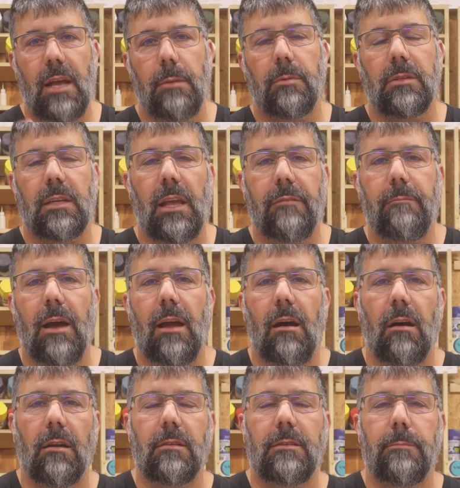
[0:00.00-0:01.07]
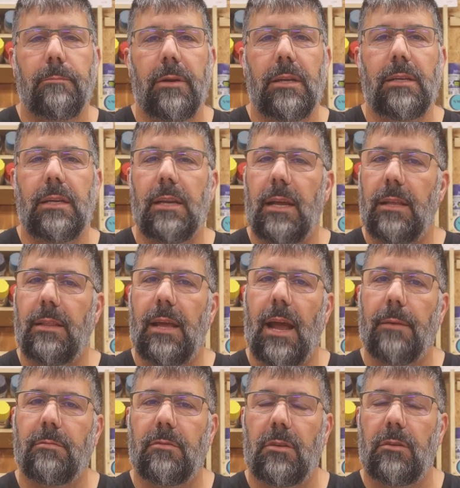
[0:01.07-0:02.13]
able to give my honest opinion, and they
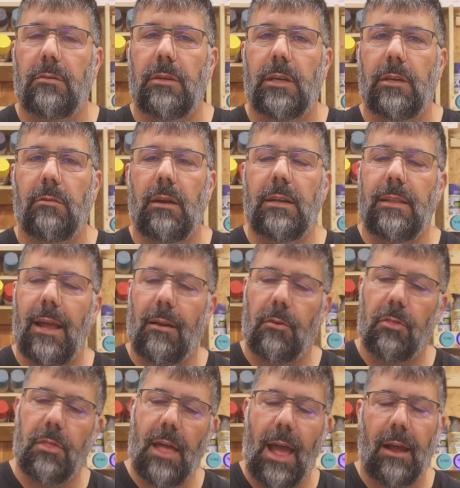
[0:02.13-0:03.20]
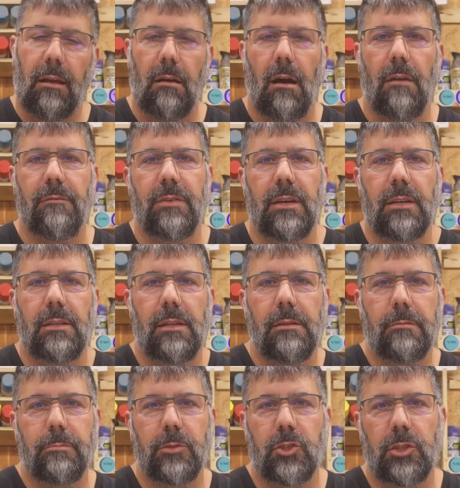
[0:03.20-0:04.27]
absolutely agreed. They are that confident in
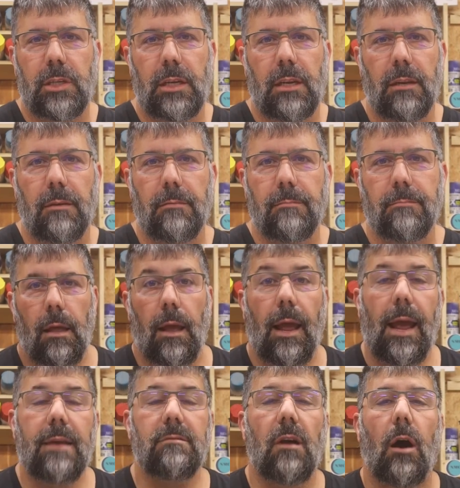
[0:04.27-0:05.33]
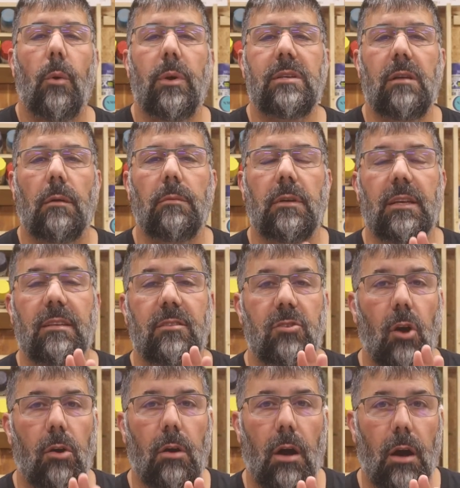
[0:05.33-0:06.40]
this machine. As always, I'm going to
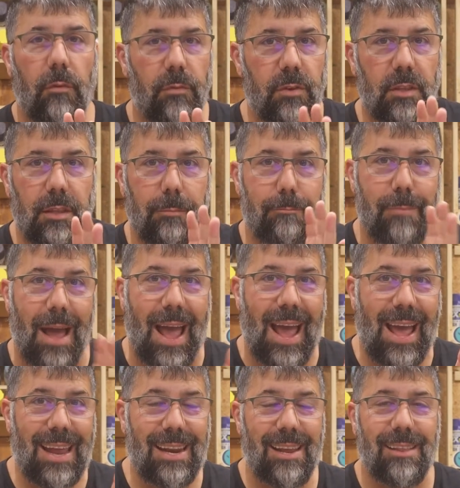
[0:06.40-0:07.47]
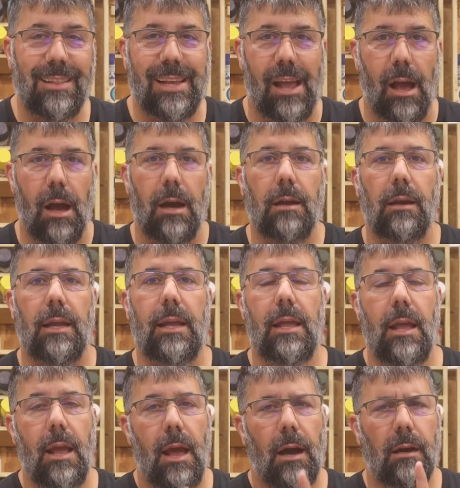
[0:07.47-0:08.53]
start off with the bad and the ugly.
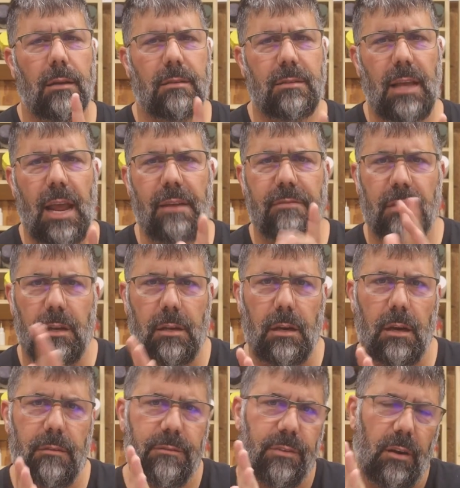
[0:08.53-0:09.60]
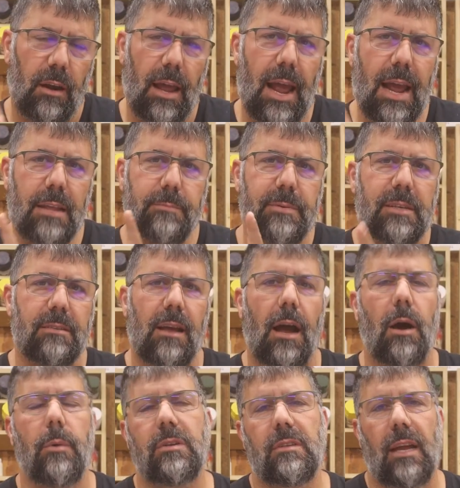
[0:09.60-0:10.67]
I'm going to save the good for last because I
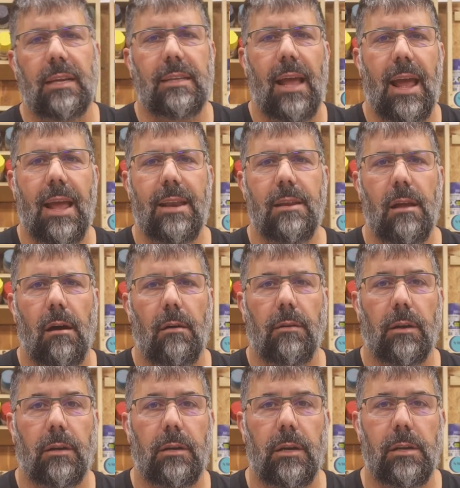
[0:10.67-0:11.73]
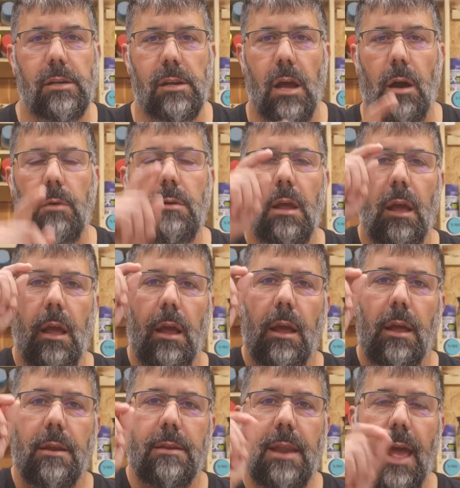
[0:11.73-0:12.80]
always like to end on a good note.
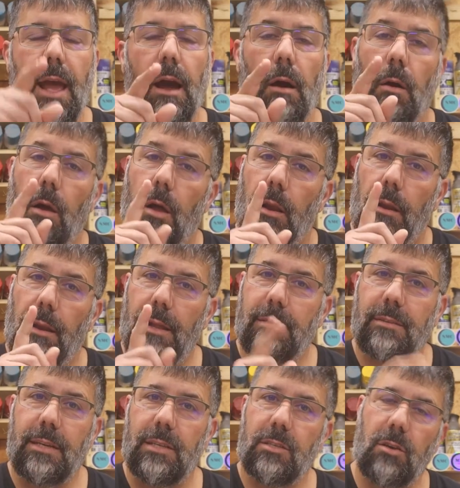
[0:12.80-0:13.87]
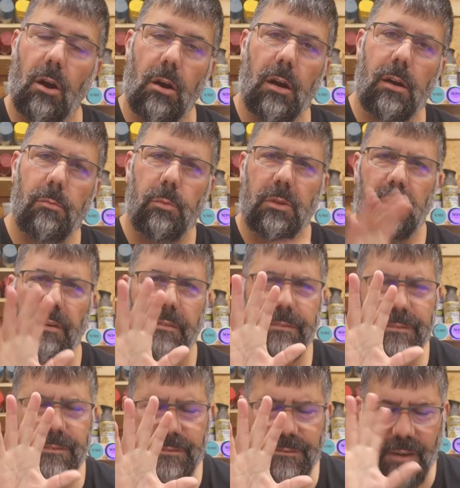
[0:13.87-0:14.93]
Now, let's get started with the
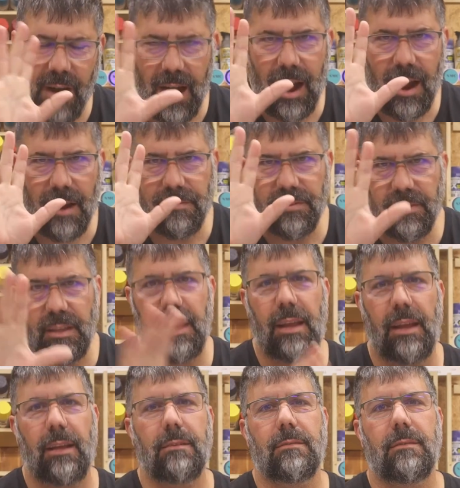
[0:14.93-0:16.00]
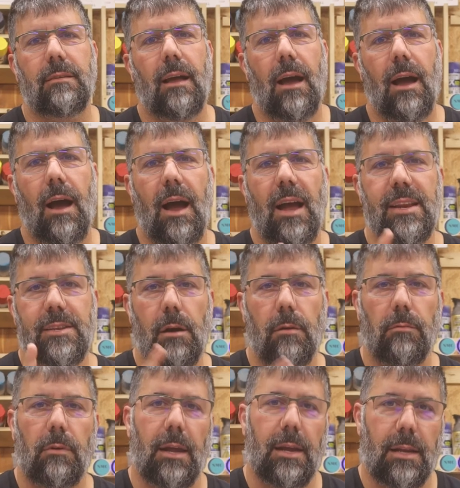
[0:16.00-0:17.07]
5 things I
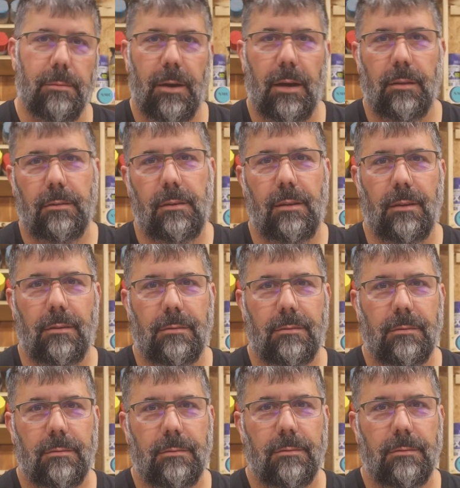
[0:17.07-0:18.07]
don't like about this.